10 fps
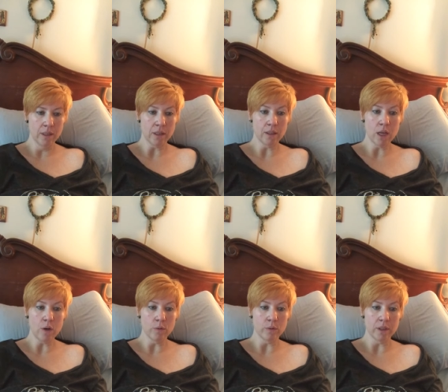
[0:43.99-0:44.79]

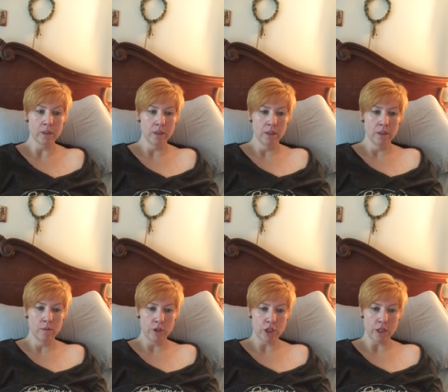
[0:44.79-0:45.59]
Alone,
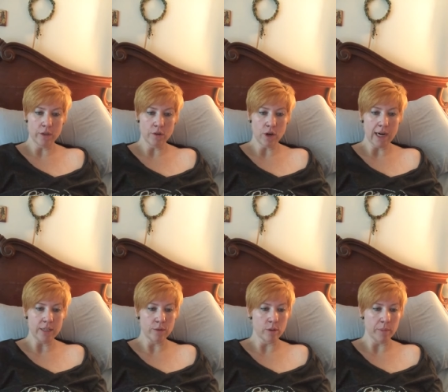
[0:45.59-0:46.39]
when she could cry
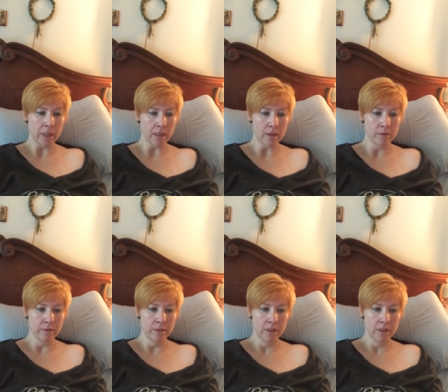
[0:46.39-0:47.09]
into her pillow.